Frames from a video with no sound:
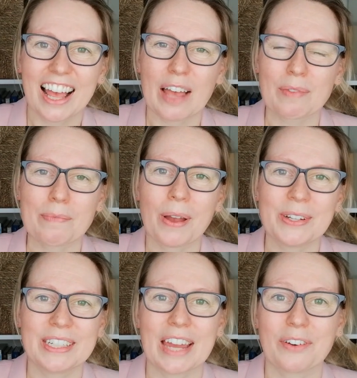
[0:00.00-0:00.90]
I'm
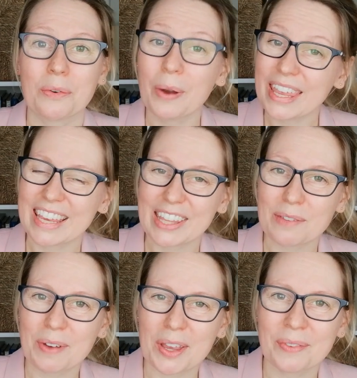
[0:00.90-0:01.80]
posting every week
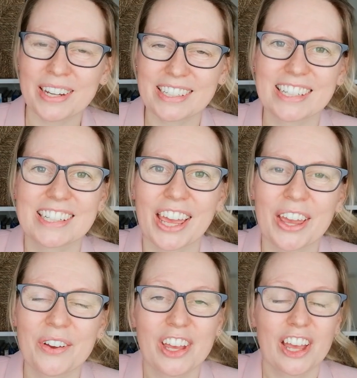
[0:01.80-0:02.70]
at the moment.
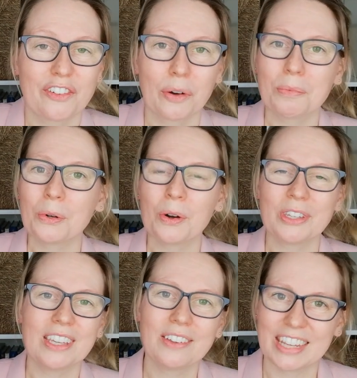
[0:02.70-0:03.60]
So for
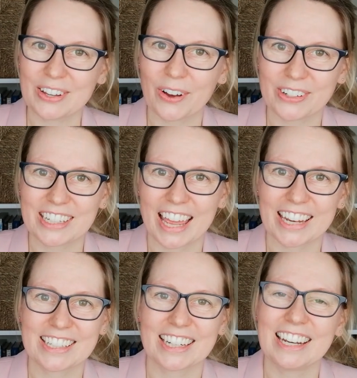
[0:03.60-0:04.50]
more uni
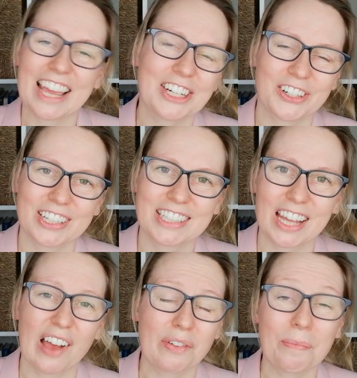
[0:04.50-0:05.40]
content and lecturer
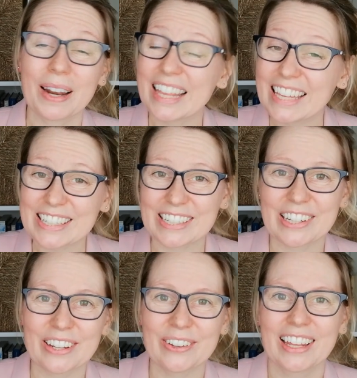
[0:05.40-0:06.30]
stuff, please
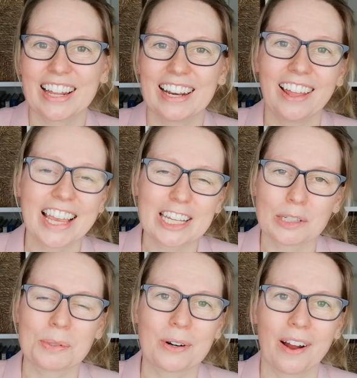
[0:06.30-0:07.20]
do like
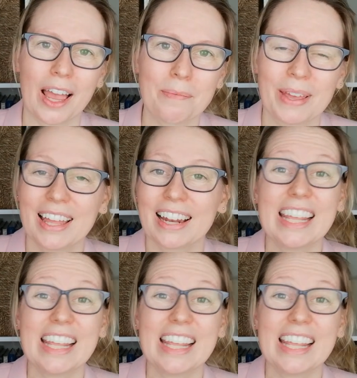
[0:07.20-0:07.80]
and subscribe.